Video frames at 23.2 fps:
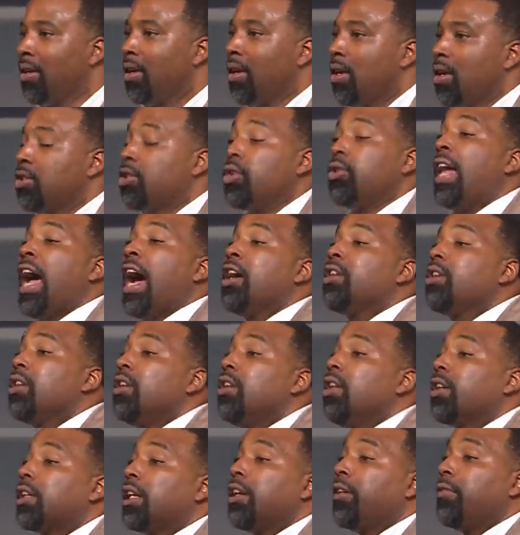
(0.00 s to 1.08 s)
So now you're
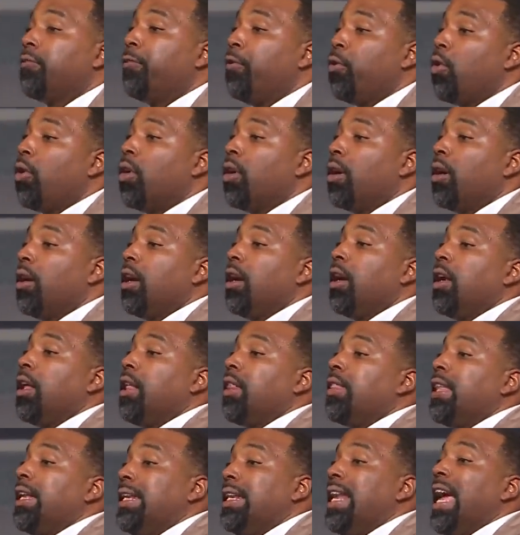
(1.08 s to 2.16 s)
looking for
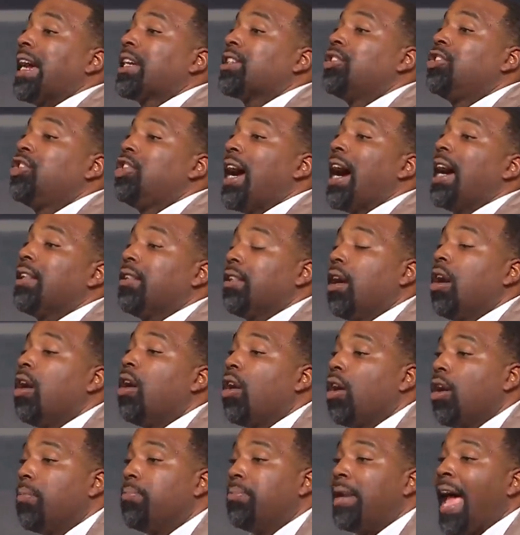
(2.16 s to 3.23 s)
the next shot in the
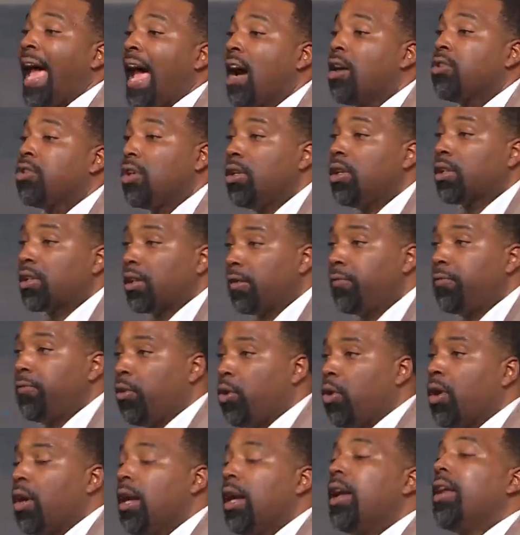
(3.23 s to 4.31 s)
arm. Now you're looking
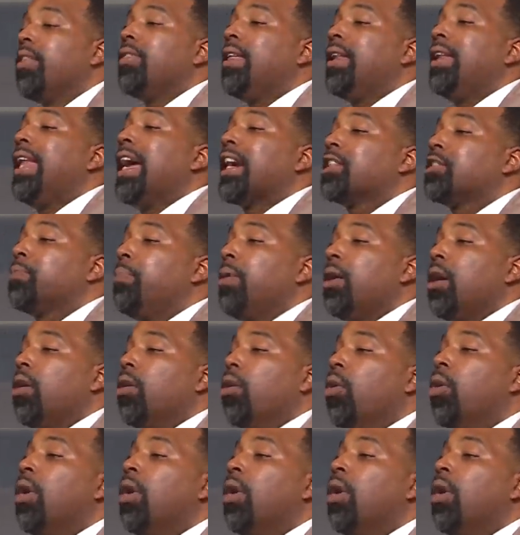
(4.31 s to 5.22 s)
for the next blow.